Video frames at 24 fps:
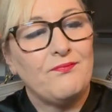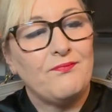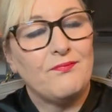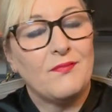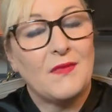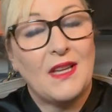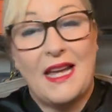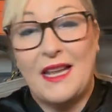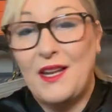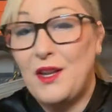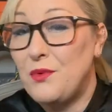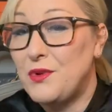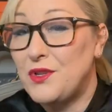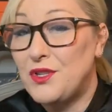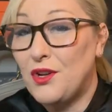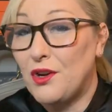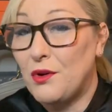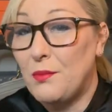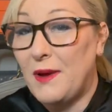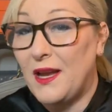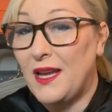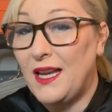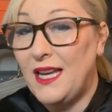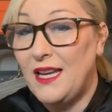I know we talk
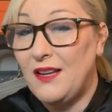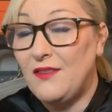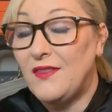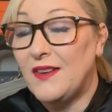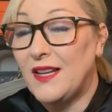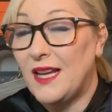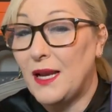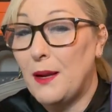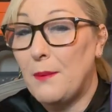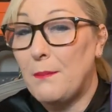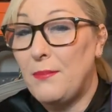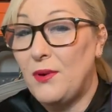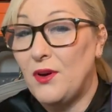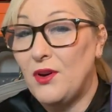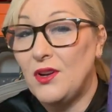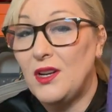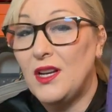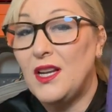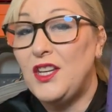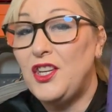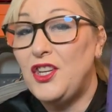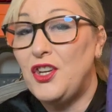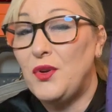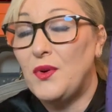about evening, but
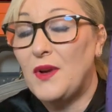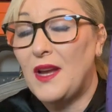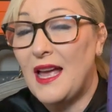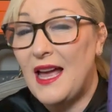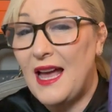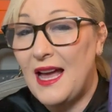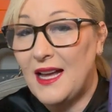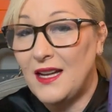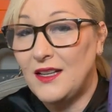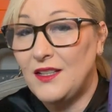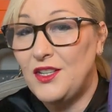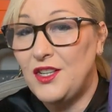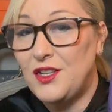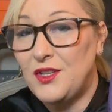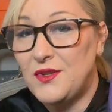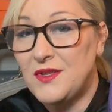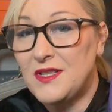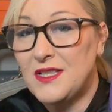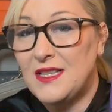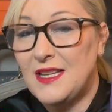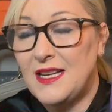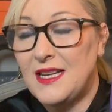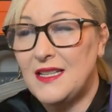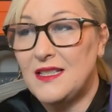you can use
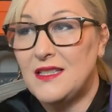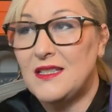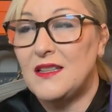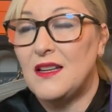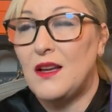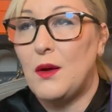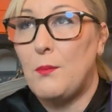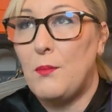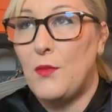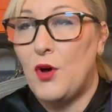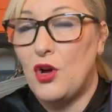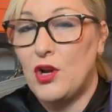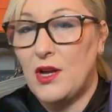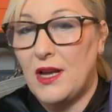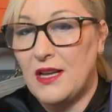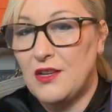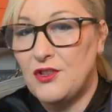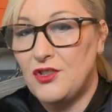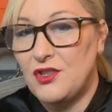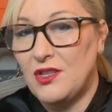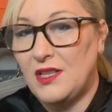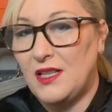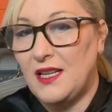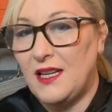this more
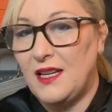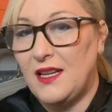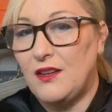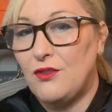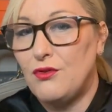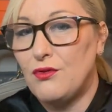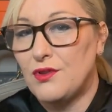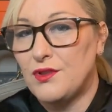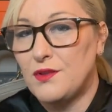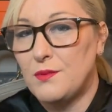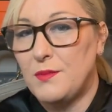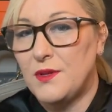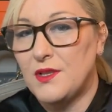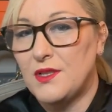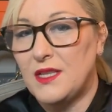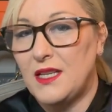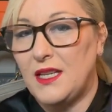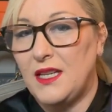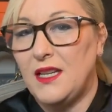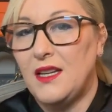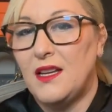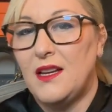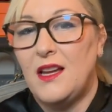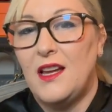casually,
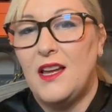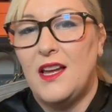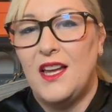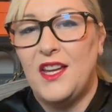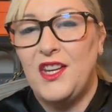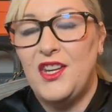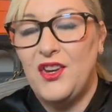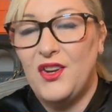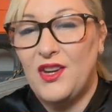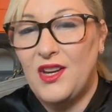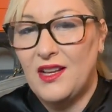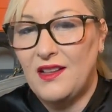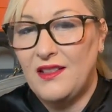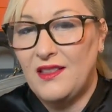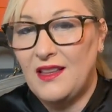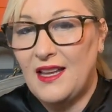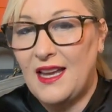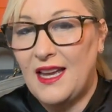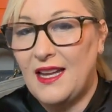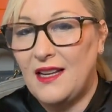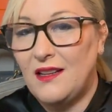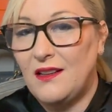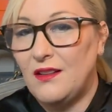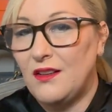crossbody. You can
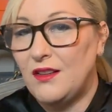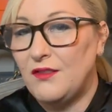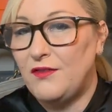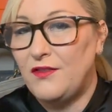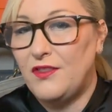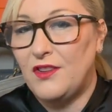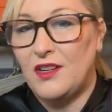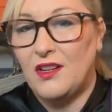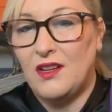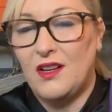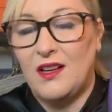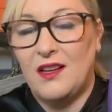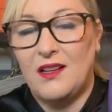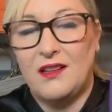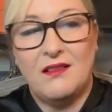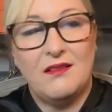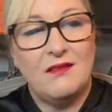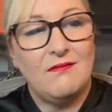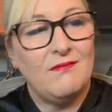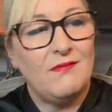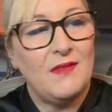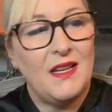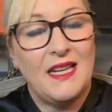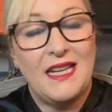then for
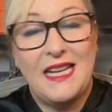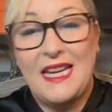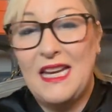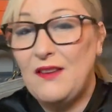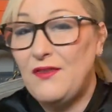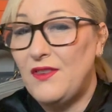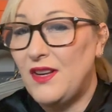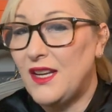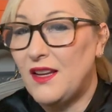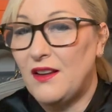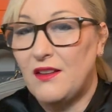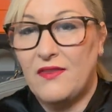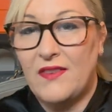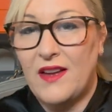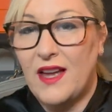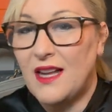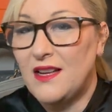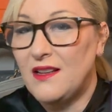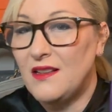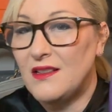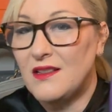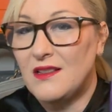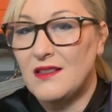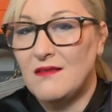an evening
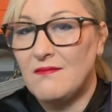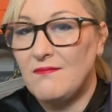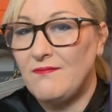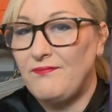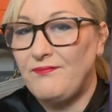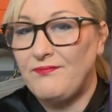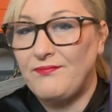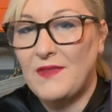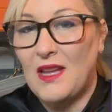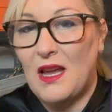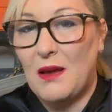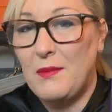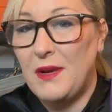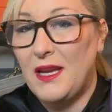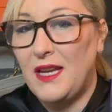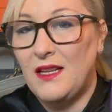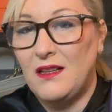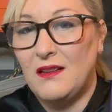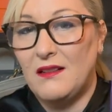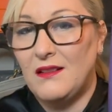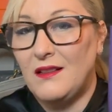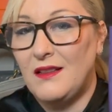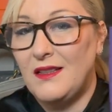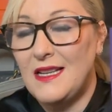event. I mean,
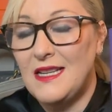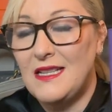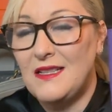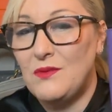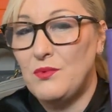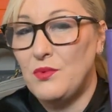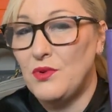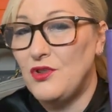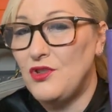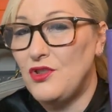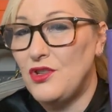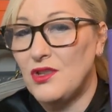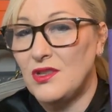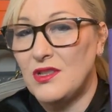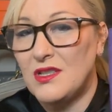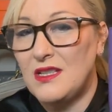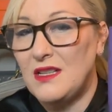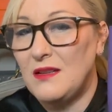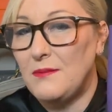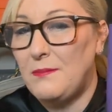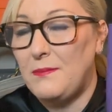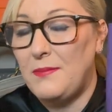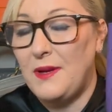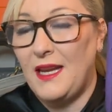this would just
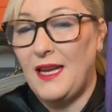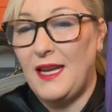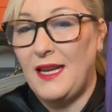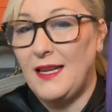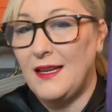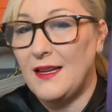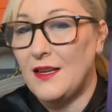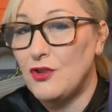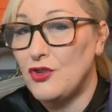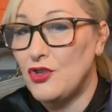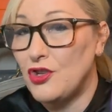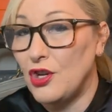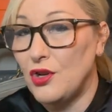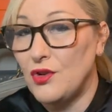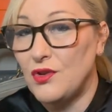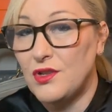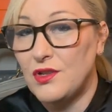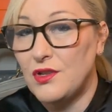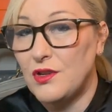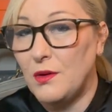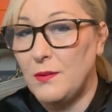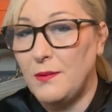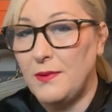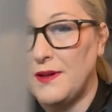be a
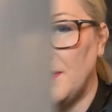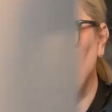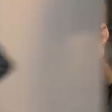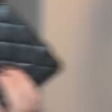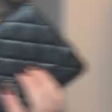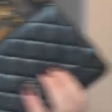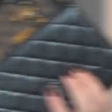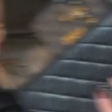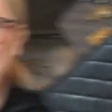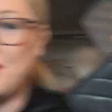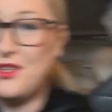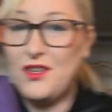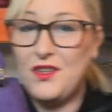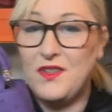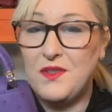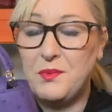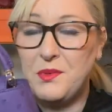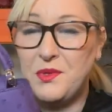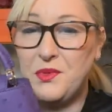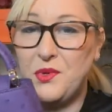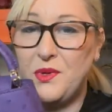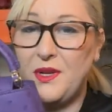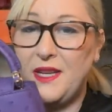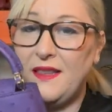showstopper. How do I choose
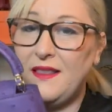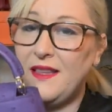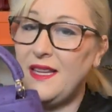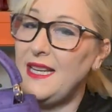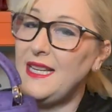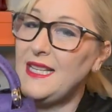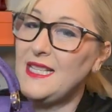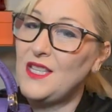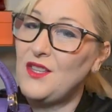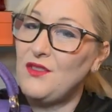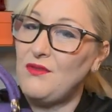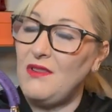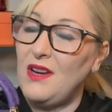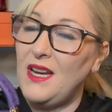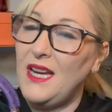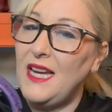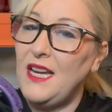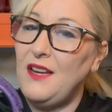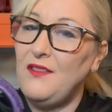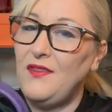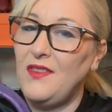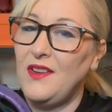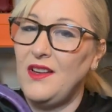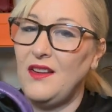between these three
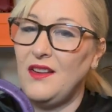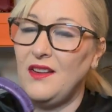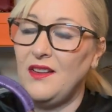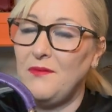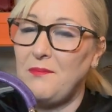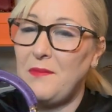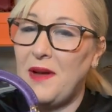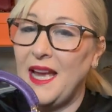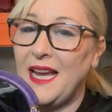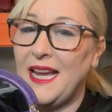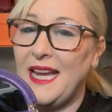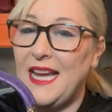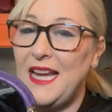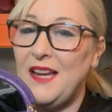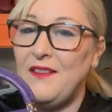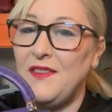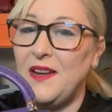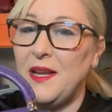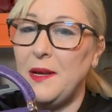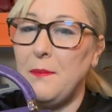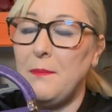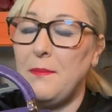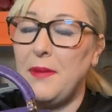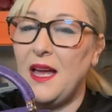for my
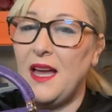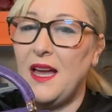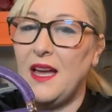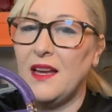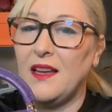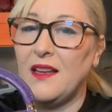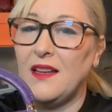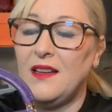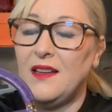evening bag?